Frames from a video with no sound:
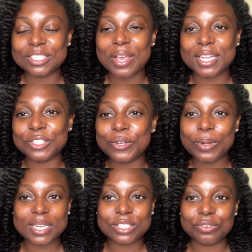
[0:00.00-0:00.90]
So as you know,
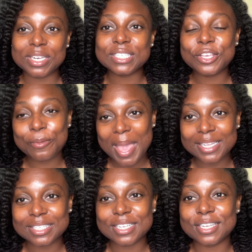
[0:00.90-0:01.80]
glycerin is a
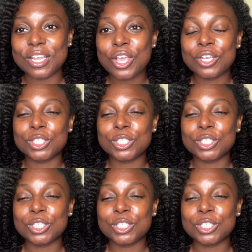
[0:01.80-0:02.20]
humectant,